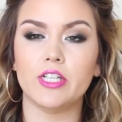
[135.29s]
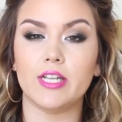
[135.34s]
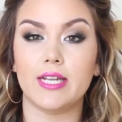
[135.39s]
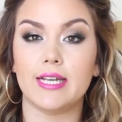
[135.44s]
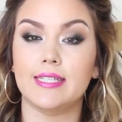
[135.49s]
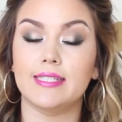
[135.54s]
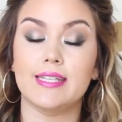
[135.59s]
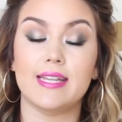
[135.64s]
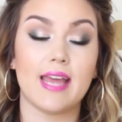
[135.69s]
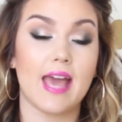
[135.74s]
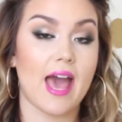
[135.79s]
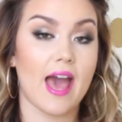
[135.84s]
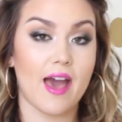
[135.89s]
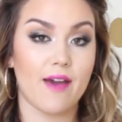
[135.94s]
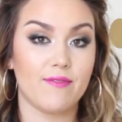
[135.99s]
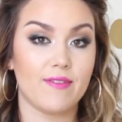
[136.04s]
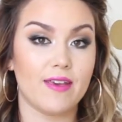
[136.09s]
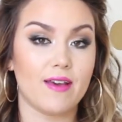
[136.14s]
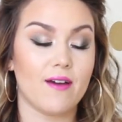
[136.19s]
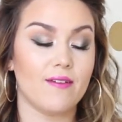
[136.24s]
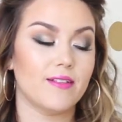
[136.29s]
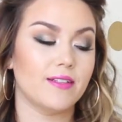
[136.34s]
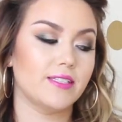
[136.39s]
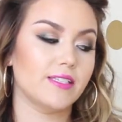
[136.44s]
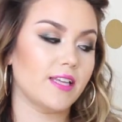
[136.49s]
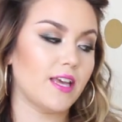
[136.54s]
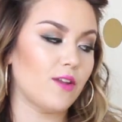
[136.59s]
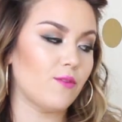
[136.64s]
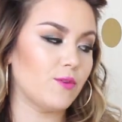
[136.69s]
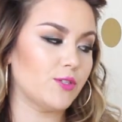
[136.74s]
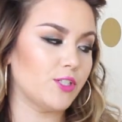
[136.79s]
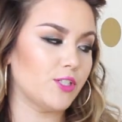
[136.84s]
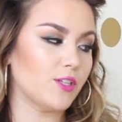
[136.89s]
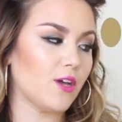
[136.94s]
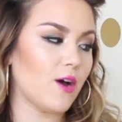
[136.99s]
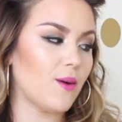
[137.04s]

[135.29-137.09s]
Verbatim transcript: it isn't heavy on the skin, which is